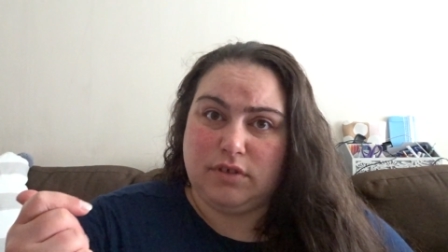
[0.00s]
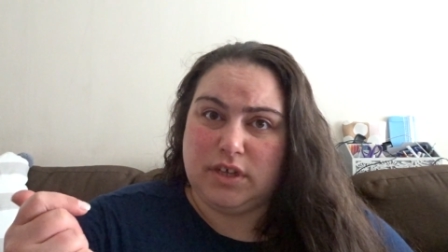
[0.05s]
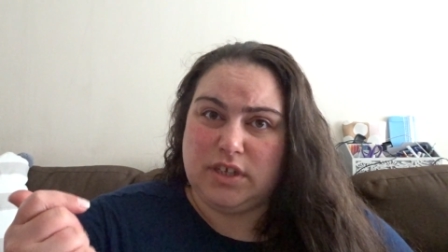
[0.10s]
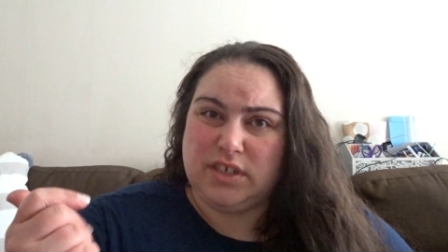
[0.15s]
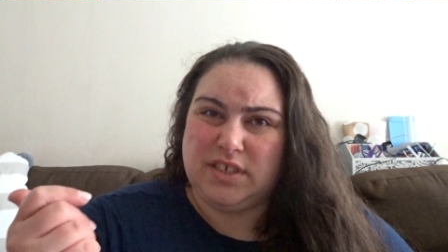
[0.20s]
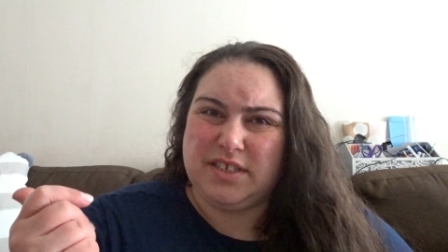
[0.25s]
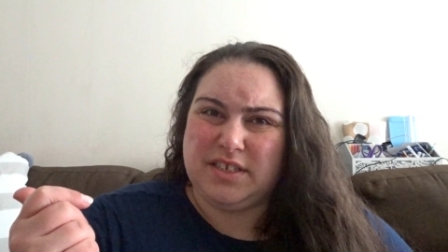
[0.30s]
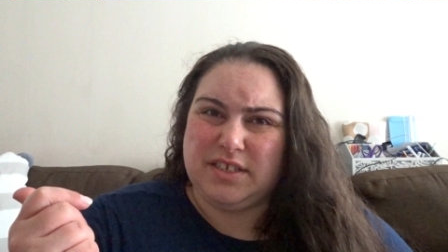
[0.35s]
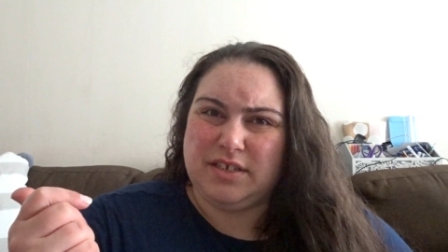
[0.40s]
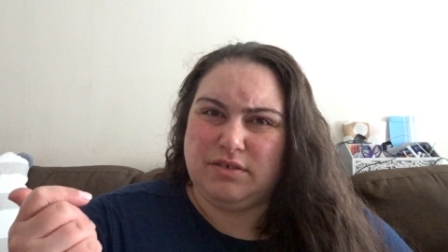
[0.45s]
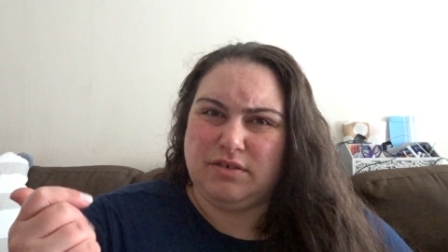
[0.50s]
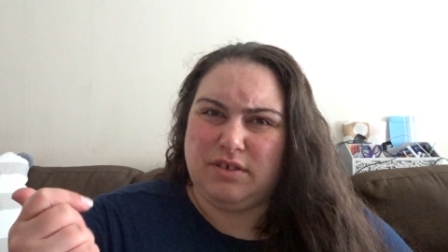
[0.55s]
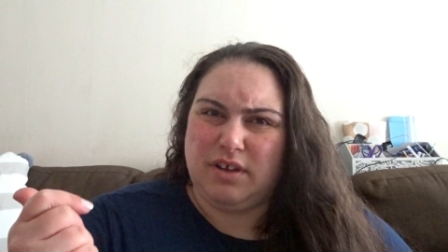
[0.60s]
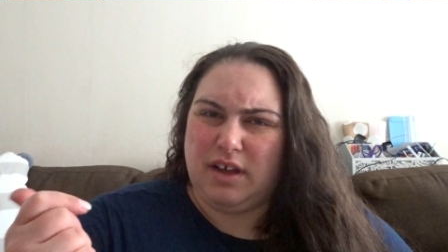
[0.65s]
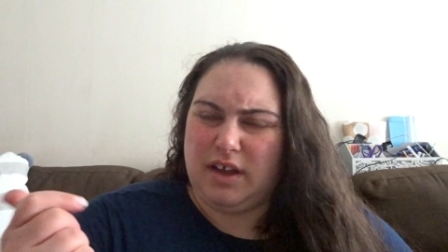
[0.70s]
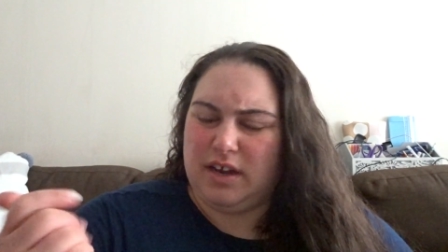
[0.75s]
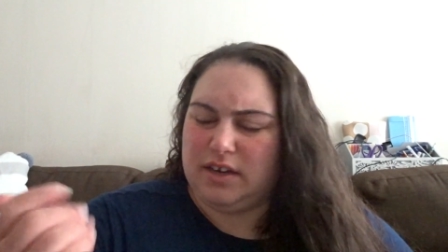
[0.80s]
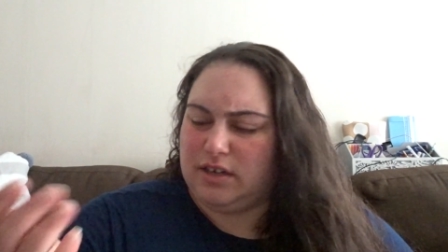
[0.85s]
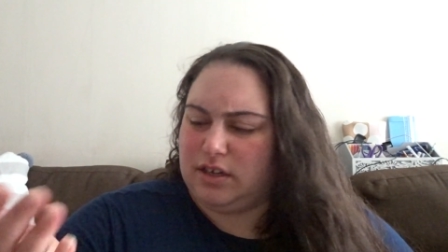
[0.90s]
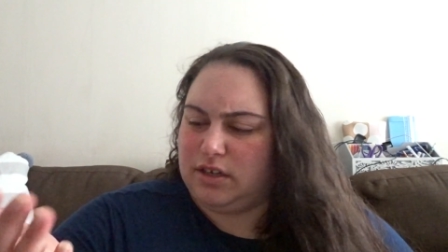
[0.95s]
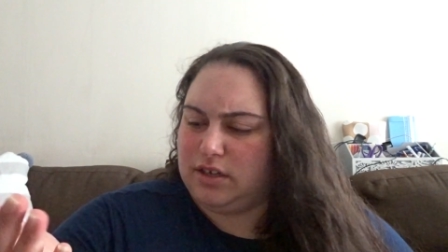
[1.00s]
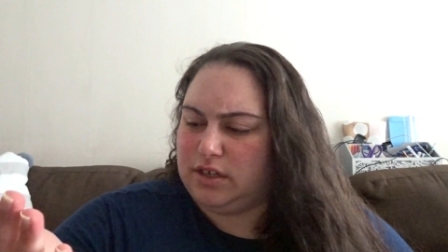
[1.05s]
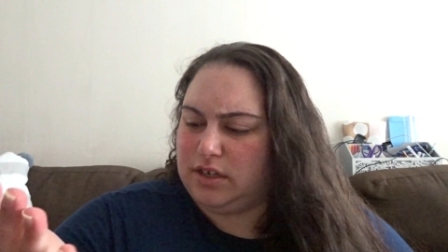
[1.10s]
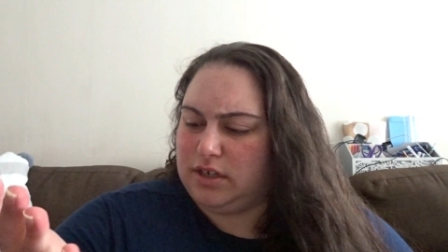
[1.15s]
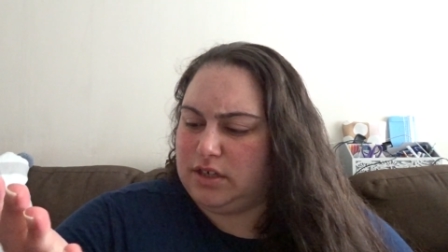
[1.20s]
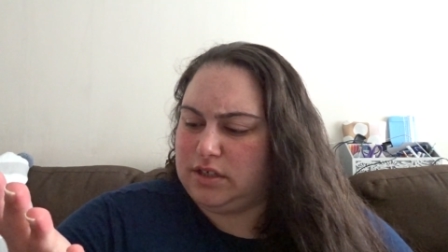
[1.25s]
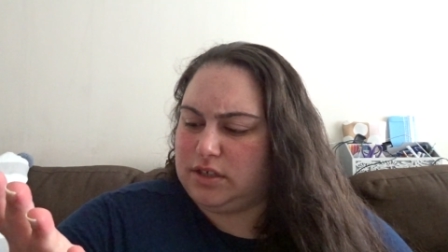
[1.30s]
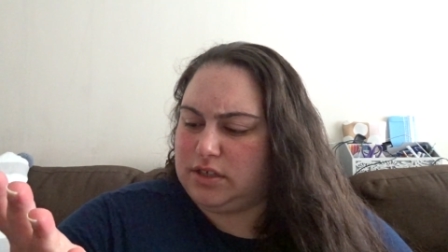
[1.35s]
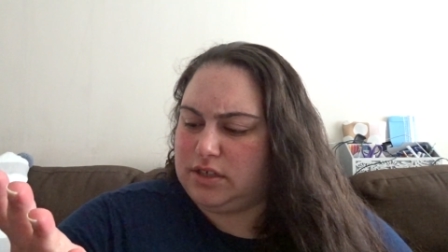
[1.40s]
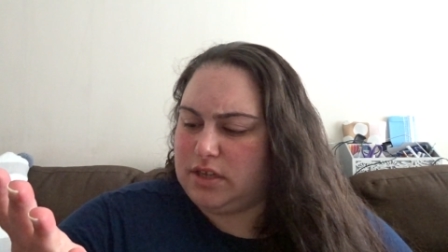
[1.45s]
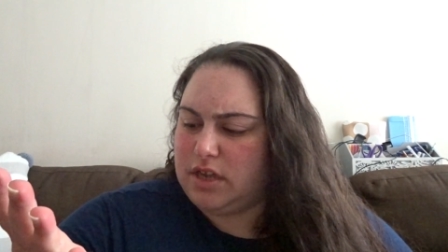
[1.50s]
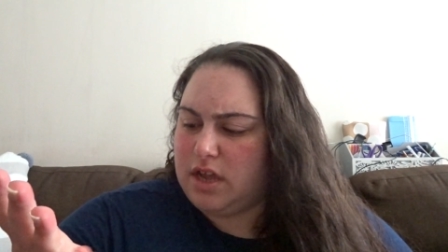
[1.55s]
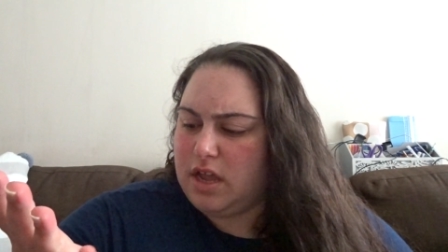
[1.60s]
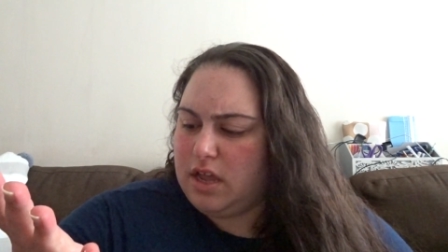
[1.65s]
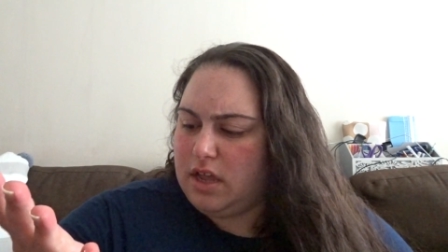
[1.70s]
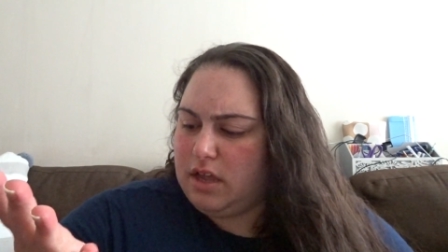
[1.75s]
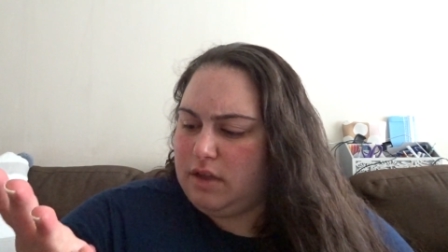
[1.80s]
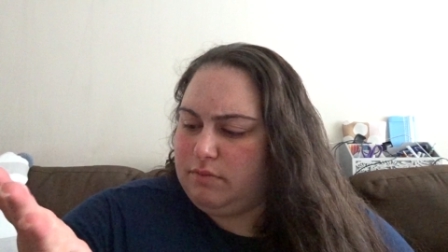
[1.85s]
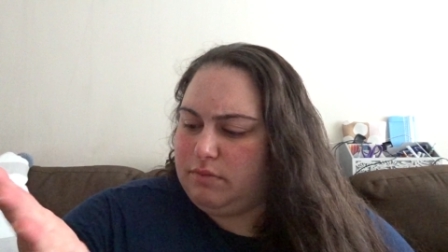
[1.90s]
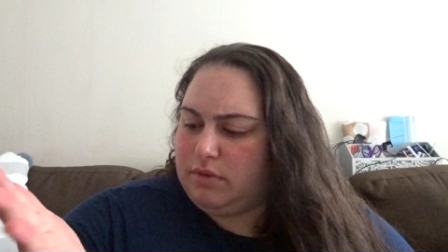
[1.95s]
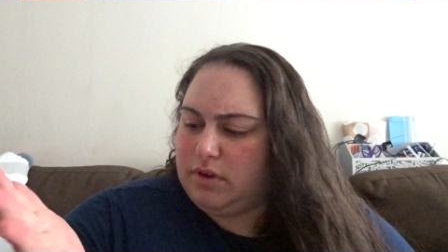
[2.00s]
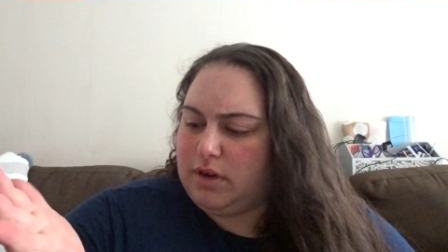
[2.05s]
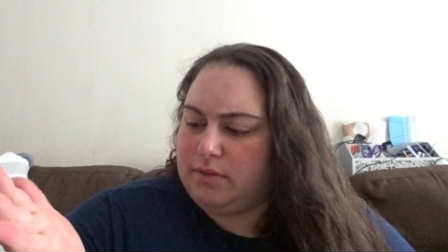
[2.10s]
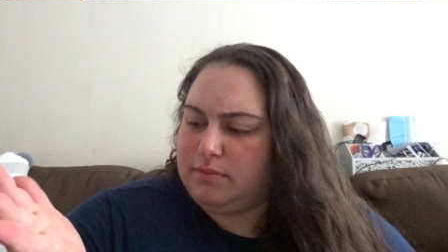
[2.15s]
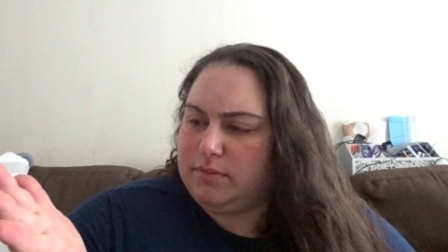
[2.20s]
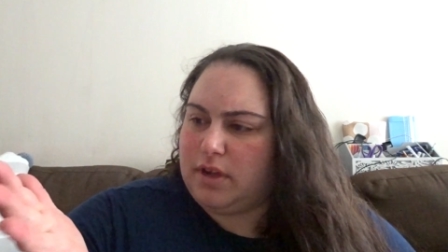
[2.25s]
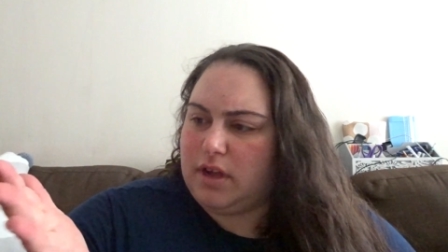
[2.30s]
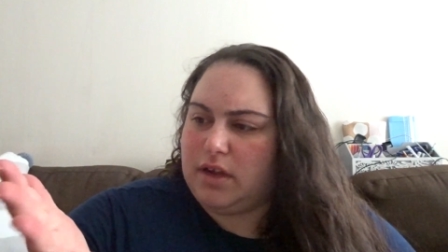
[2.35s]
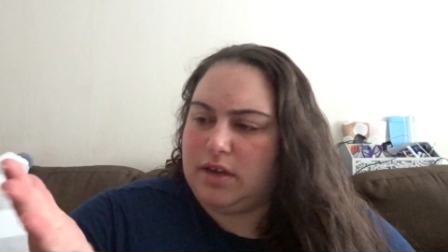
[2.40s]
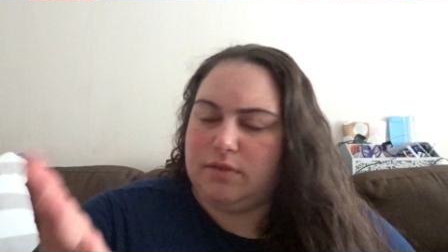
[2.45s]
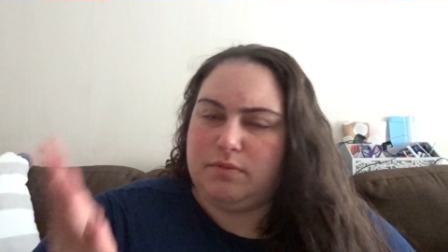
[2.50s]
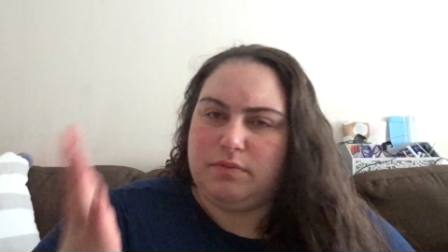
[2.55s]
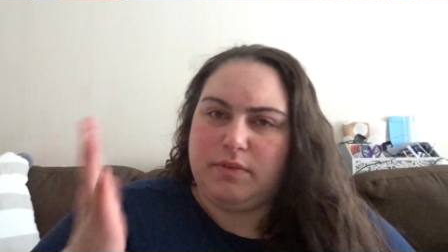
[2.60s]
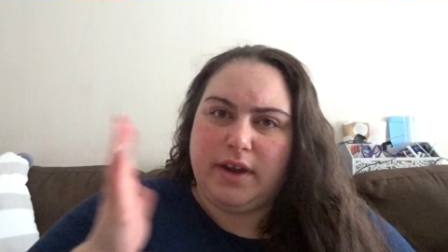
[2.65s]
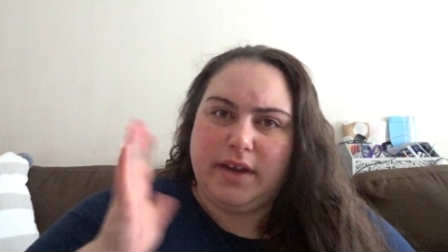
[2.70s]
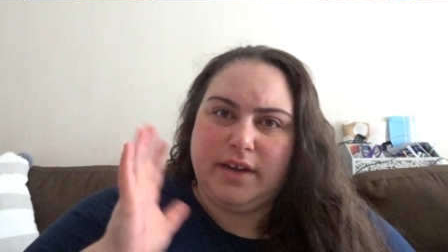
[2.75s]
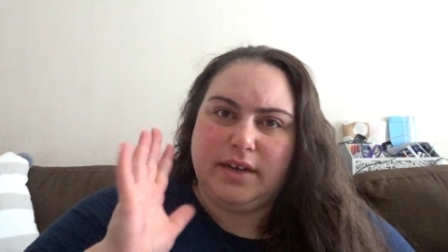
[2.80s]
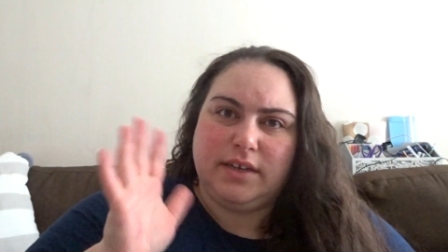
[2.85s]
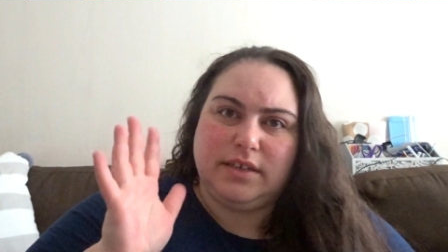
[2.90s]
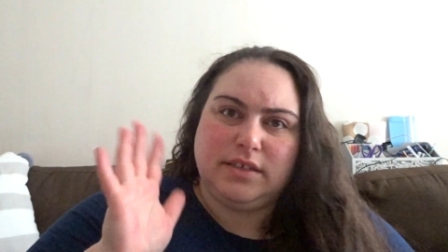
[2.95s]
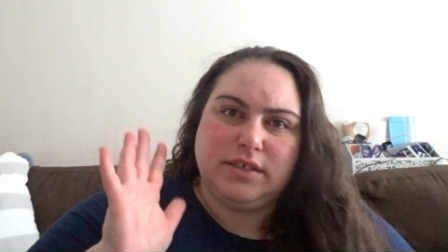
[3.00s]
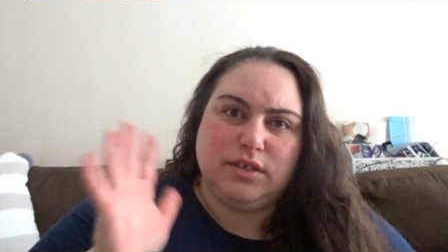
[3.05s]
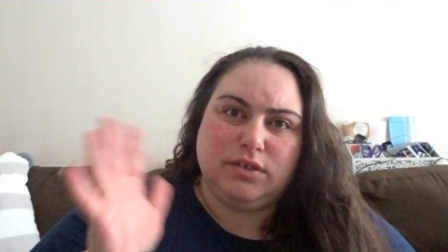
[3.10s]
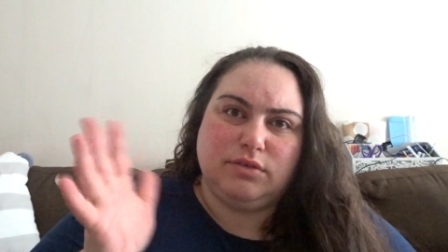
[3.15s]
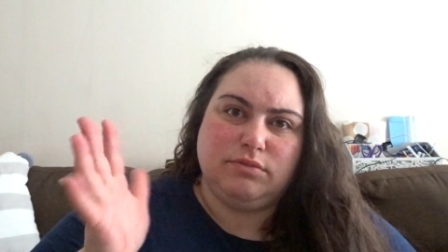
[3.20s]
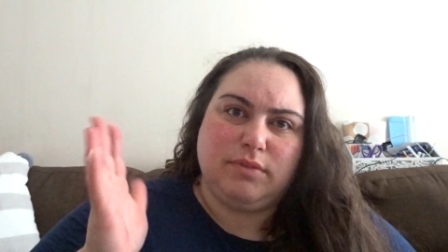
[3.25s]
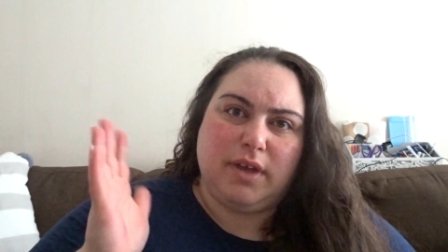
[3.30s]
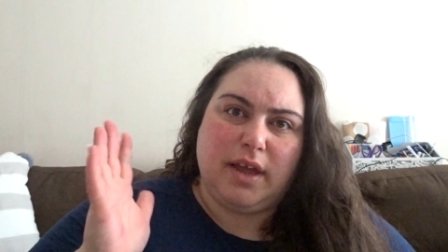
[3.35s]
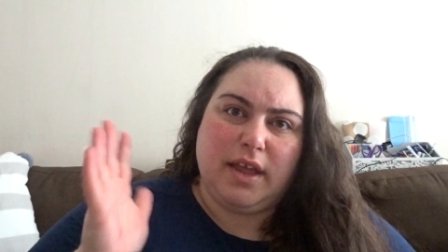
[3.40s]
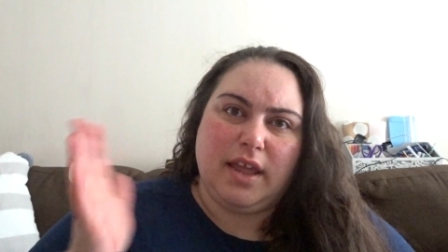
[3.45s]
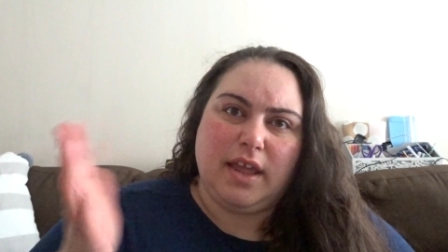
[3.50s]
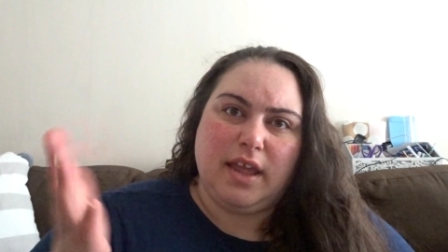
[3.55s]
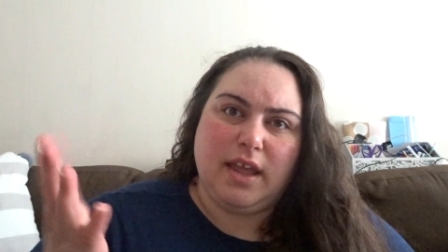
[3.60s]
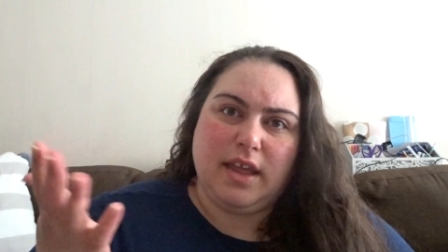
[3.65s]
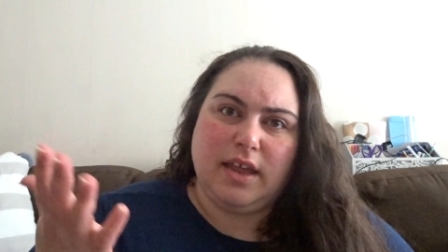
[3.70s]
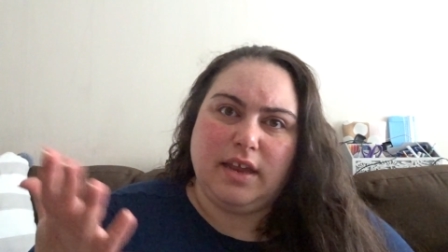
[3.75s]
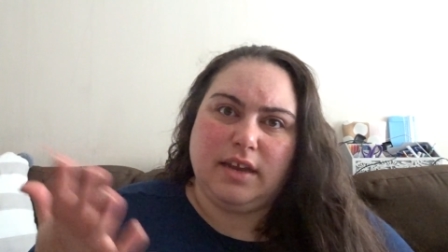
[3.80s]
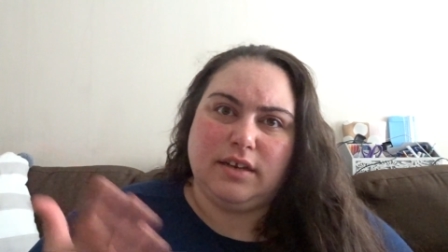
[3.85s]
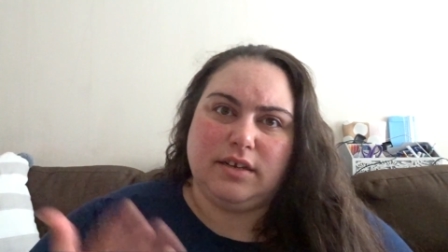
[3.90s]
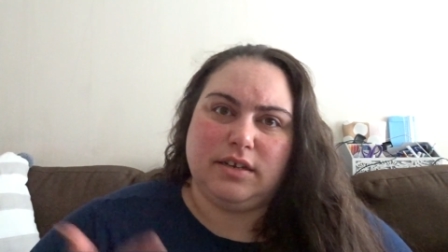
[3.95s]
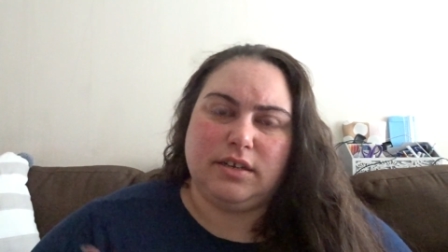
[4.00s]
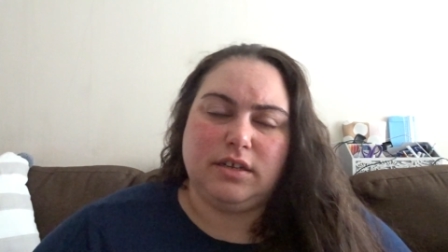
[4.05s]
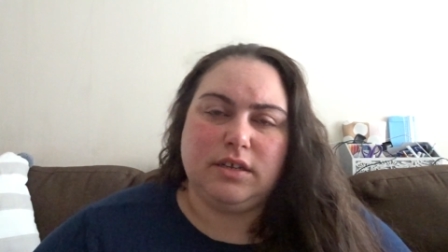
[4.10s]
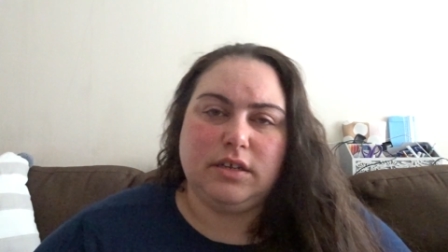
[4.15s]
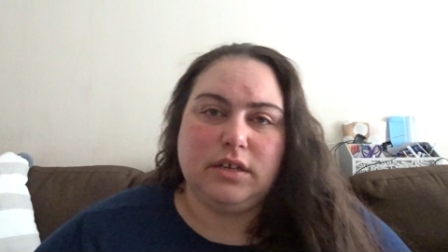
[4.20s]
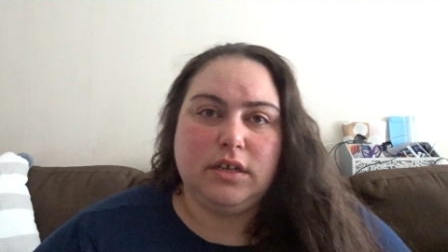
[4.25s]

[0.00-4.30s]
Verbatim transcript: It still kind of hurts, but I'm kind of waiting till my hand